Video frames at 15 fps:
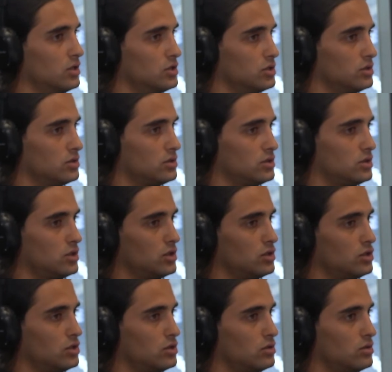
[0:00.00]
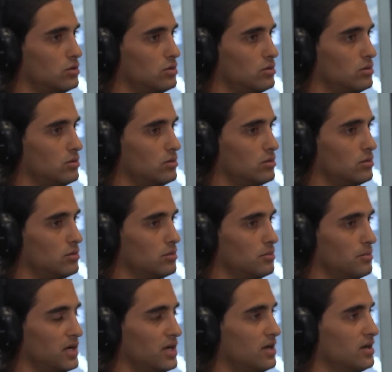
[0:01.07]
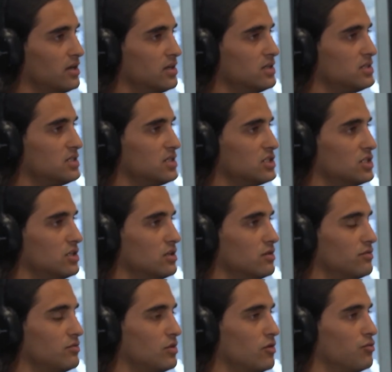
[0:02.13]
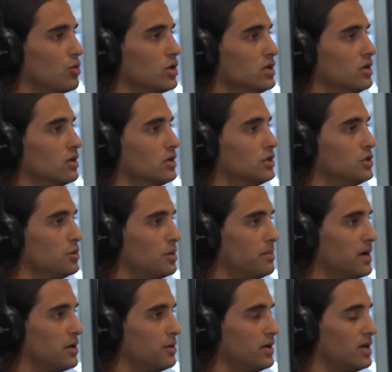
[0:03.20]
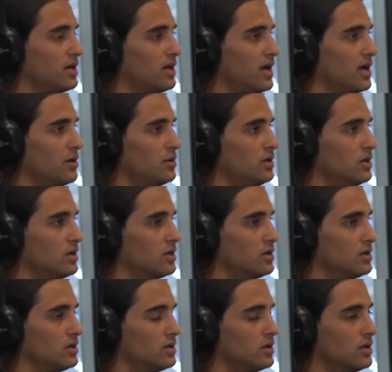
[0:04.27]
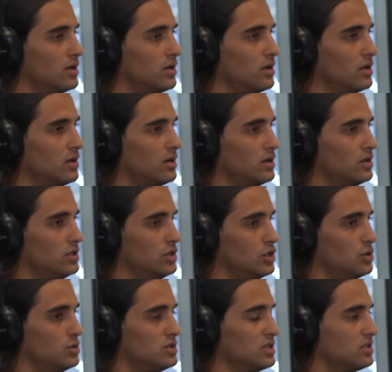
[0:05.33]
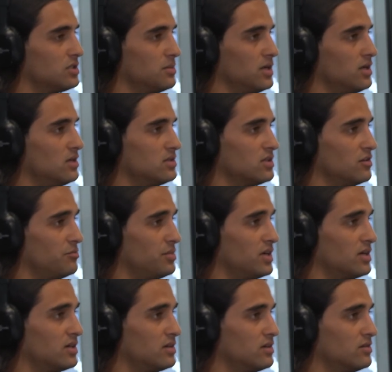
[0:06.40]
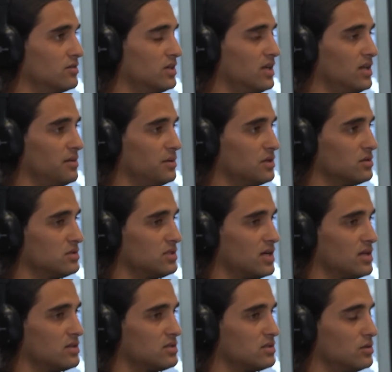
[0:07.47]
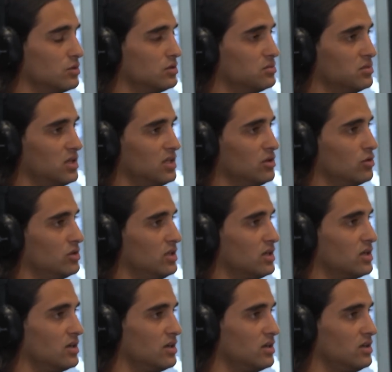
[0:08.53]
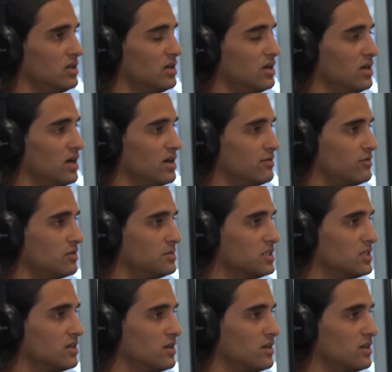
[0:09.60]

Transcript: just making a decision of what you're going to do about it and how you're going to use it to make yourself better, really, because that's ultimately all you can gain from it.